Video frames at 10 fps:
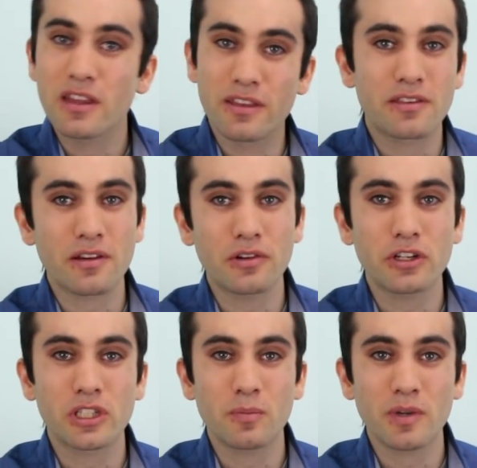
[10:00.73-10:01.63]
This
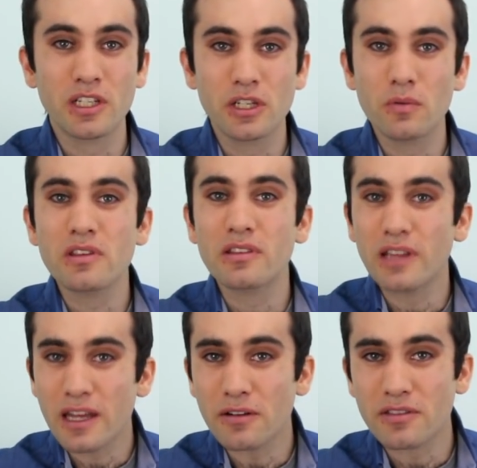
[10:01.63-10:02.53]
ownership issue was
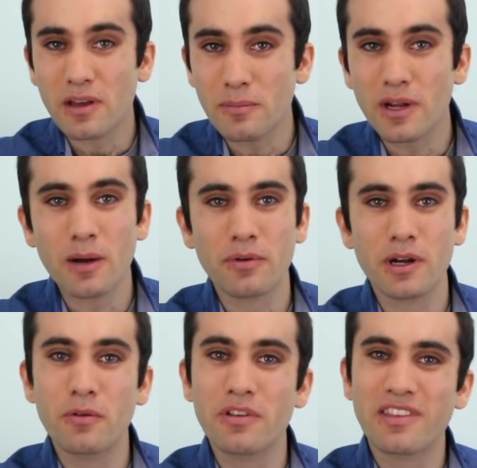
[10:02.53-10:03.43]
later summed up
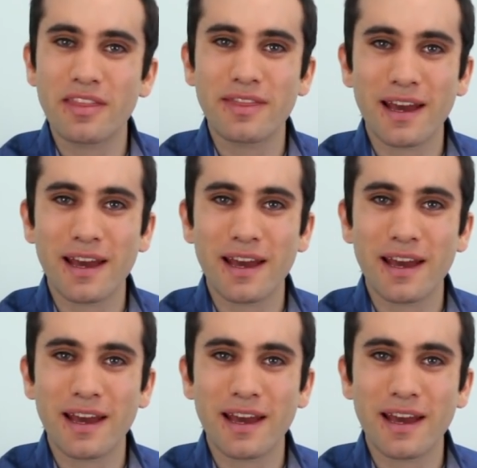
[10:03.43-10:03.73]
when it was said